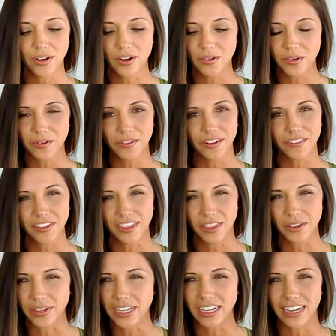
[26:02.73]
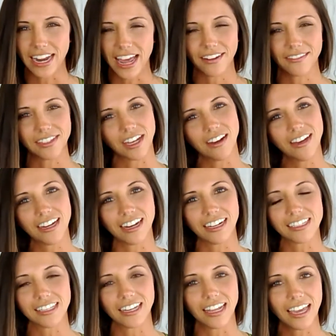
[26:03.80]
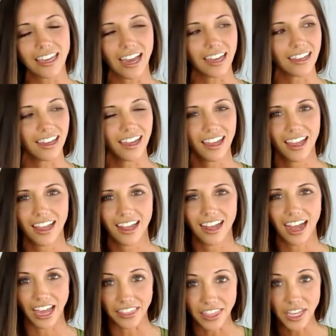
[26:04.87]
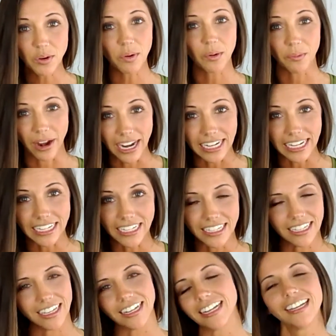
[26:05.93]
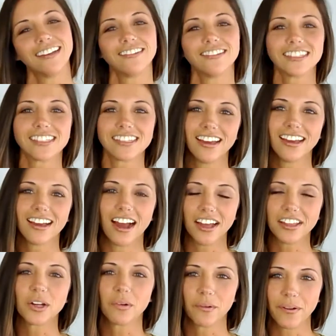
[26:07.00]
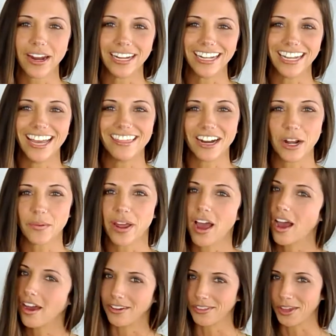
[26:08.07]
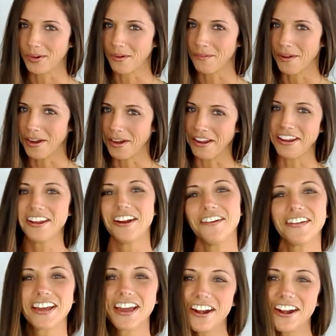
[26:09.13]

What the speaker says: of were going over everything that we needed to have done. And I said, hey, I think we're ready. And he was like, I think we're ready. And then I went, I don't think we're ready. We kind of did